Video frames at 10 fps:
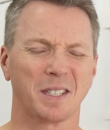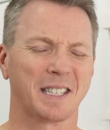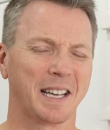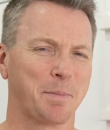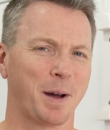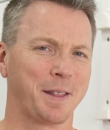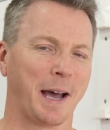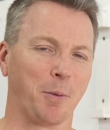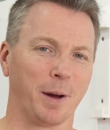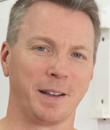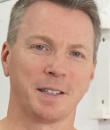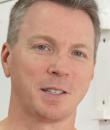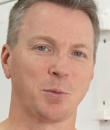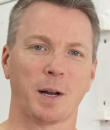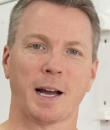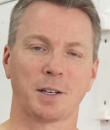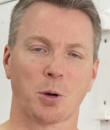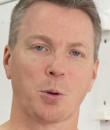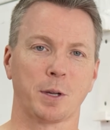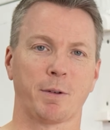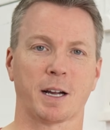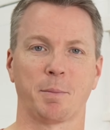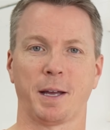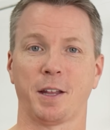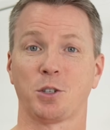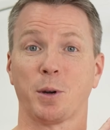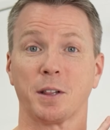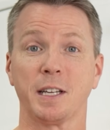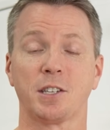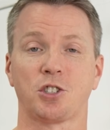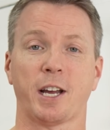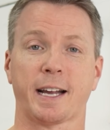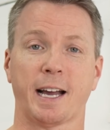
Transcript: skip on that one. This is one I totally recommend that you at least check